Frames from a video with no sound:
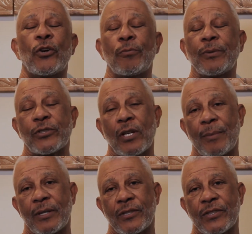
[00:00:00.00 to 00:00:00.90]
urban
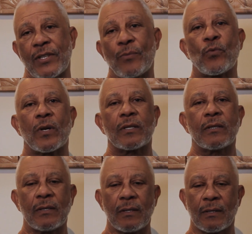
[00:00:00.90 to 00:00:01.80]
shaman is
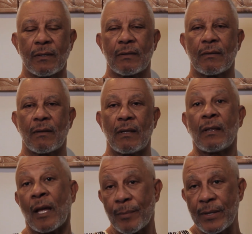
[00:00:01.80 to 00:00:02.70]
someone
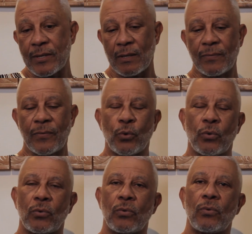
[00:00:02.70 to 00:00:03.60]
like myself
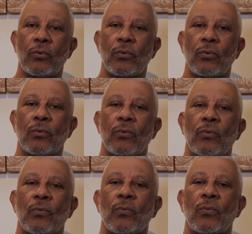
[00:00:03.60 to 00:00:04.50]
who
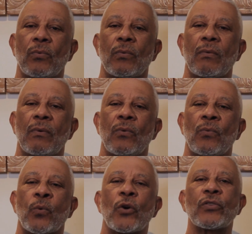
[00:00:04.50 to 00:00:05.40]

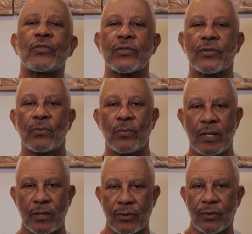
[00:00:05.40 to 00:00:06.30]
works
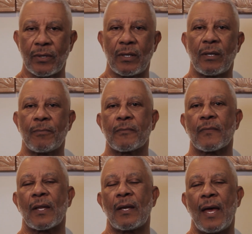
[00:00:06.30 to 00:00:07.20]
with
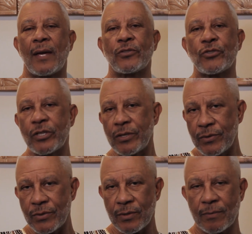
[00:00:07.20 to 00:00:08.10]

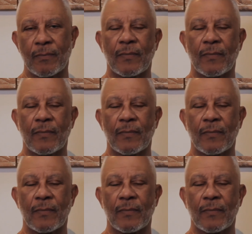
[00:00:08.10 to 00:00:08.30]
energies,